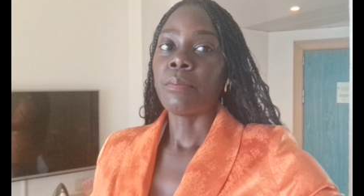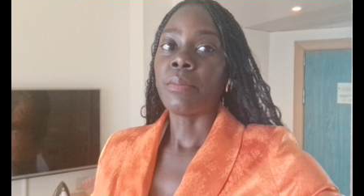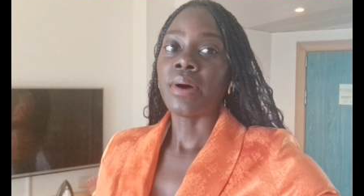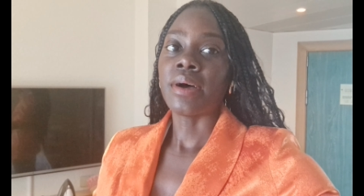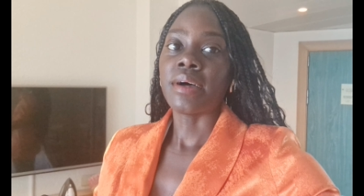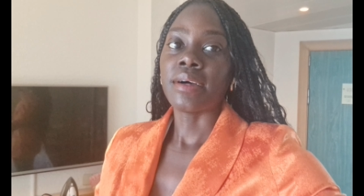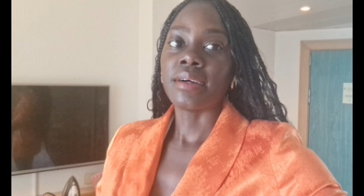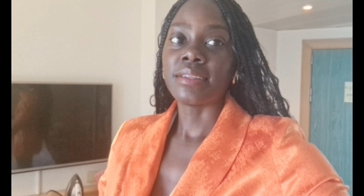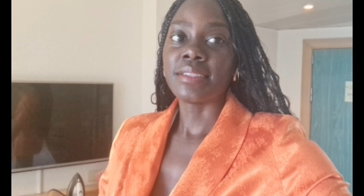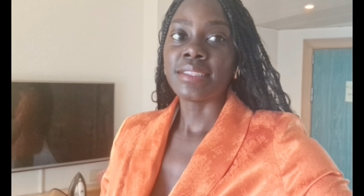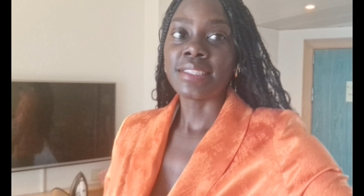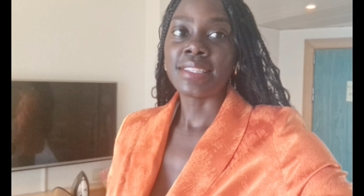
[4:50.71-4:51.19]

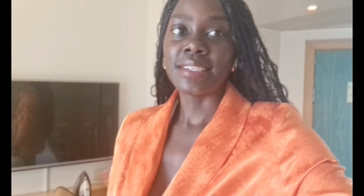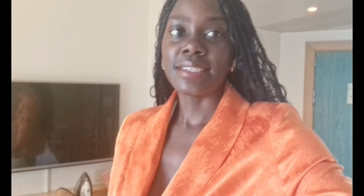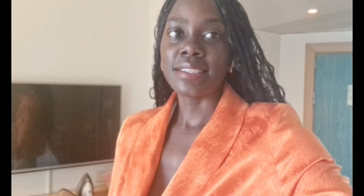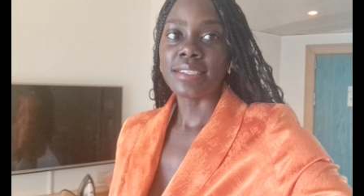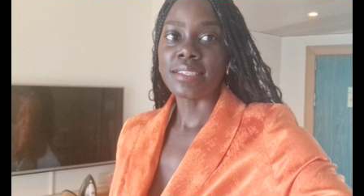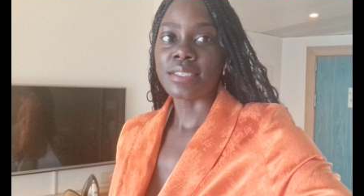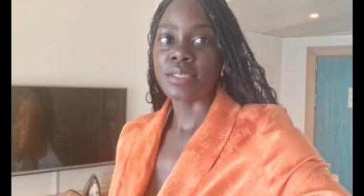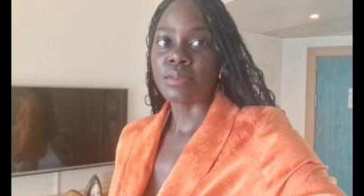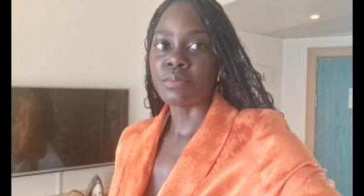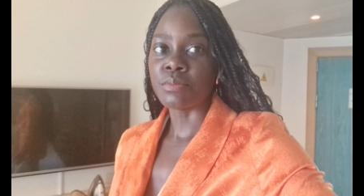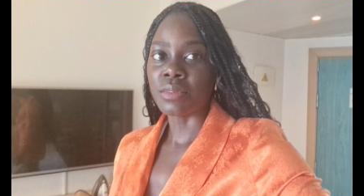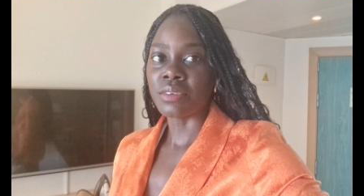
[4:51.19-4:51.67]
but
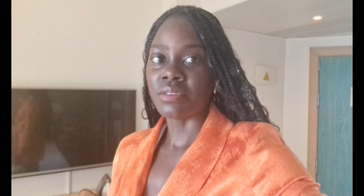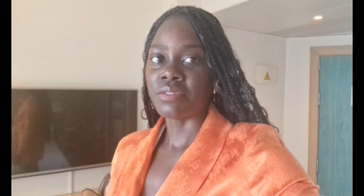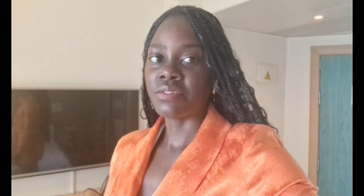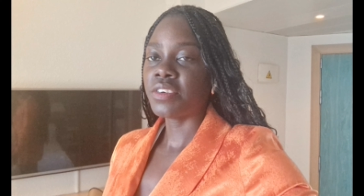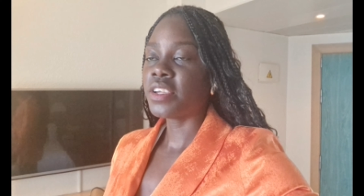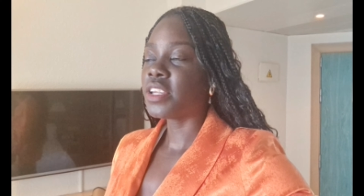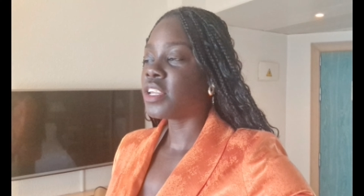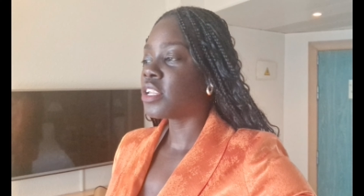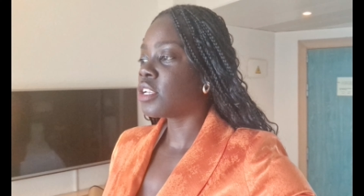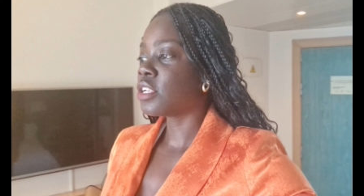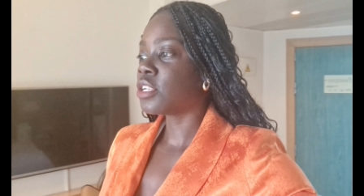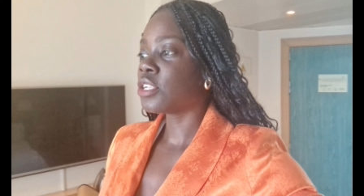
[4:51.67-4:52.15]
this is me
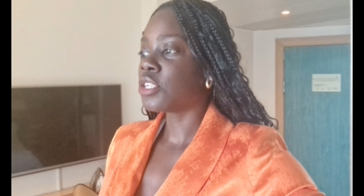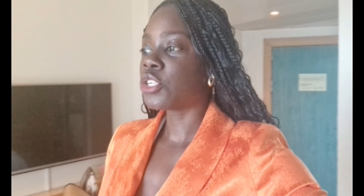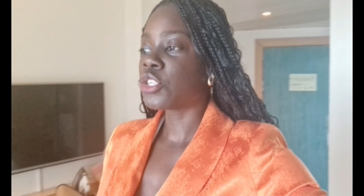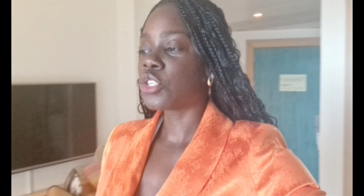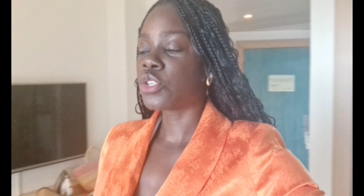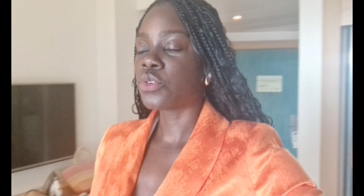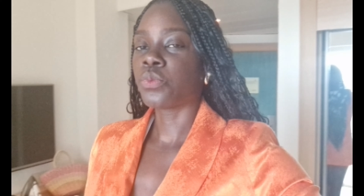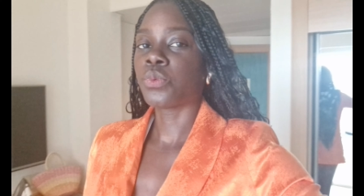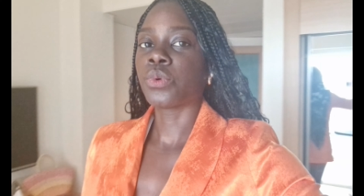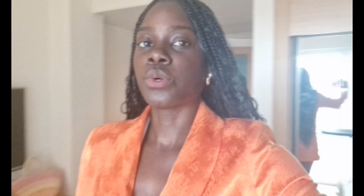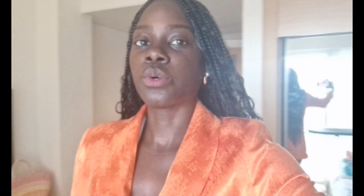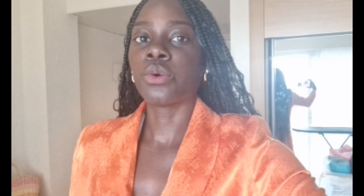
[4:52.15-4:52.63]

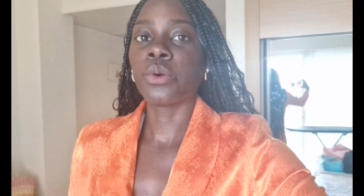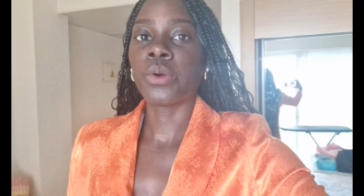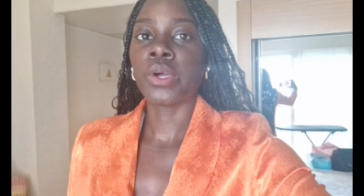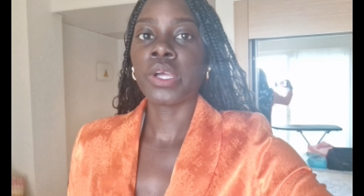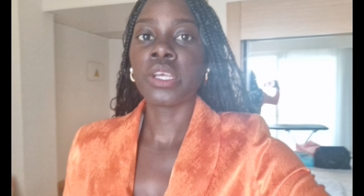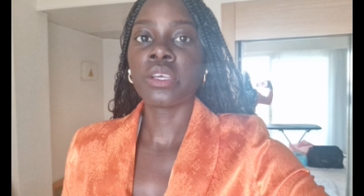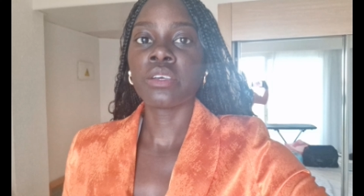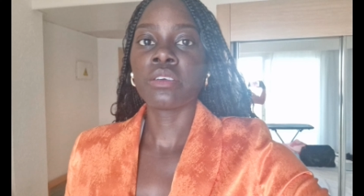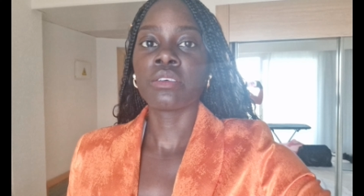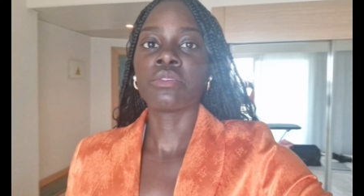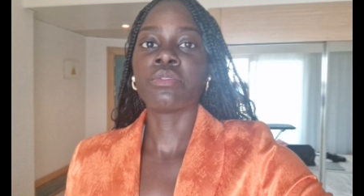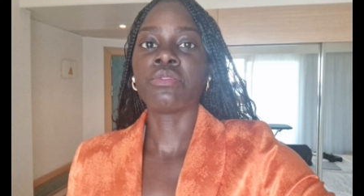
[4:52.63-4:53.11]
finished we're
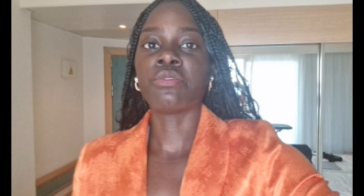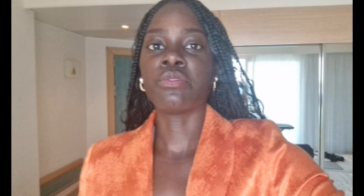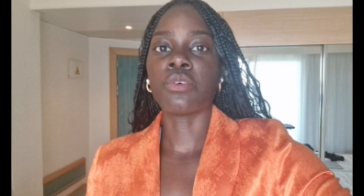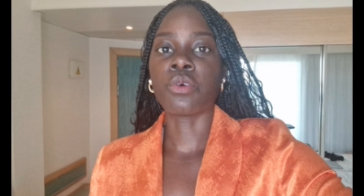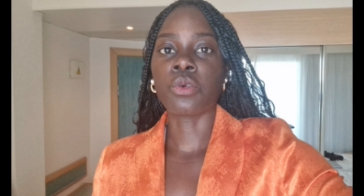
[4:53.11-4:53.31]
going